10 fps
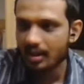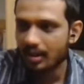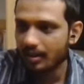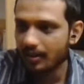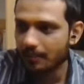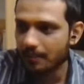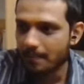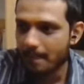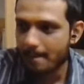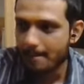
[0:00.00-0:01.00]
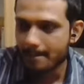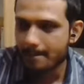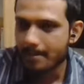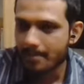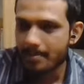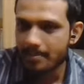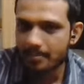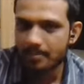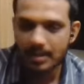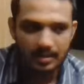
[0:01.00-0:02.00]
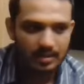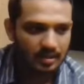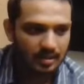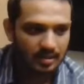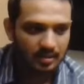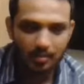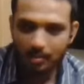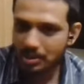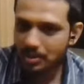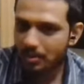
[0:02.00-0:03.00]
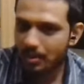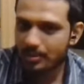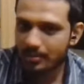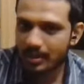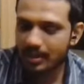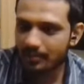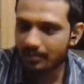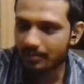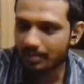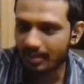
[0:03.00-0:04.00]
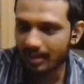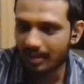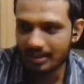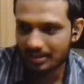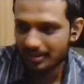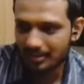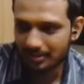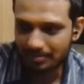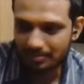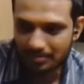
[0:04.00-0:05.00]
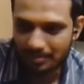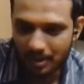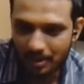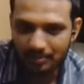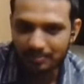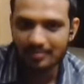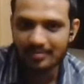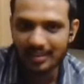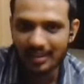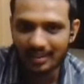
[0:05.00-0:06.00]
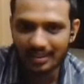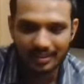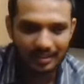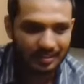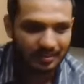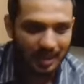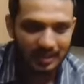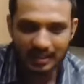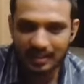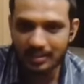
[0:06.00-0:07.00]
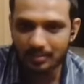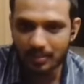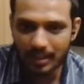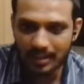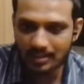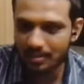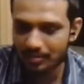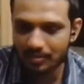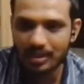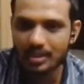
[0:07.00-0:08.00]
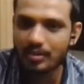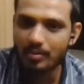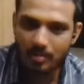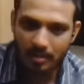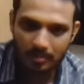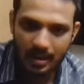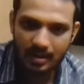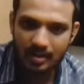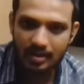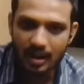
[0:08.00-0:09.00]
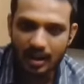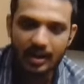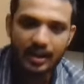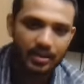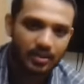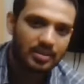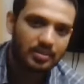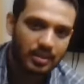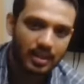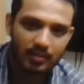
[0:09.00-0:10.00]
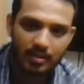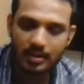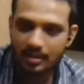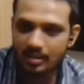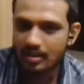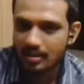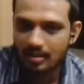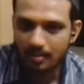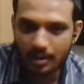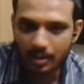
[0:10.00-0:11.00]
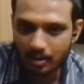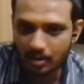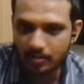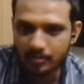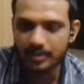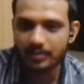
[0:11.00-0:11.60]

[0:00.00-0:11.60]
Uh, but uh, most probably, uh, you know, uh, I think the base or the footing will be prepared, and later on the building will be built on top of